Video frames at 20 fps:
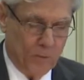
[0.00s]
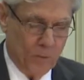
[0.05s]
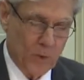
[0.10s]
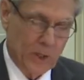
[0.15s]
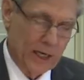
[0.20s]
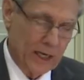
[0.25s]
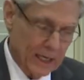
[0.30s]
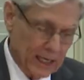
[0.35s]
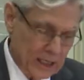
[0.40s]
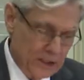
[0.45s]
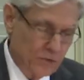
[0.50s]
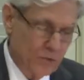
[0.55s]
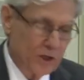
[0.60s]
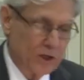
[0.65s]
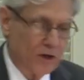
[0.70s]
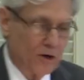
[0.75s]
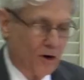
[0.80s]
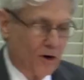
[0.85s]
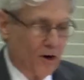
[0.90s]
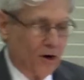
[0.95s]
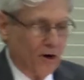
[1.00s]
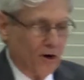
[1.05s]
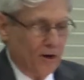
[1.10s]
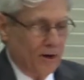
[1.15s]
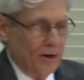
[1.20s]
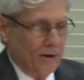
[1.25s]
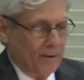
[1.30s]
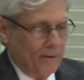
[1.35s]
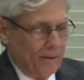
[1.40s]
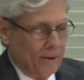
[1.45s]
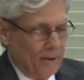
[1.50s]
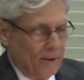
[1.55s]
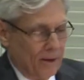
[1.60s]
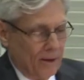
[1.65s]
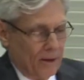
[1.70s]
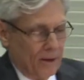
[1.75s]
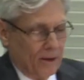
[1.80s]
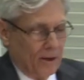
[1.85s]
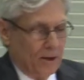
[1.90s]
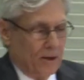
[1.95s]
When at His return,
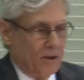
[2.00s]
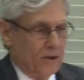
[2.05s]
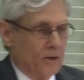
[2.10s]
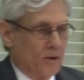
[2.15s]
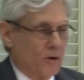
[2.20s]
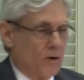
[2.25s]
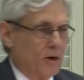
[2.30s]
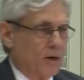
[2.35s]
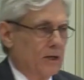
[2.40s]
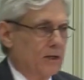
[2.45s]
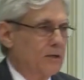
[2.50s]
your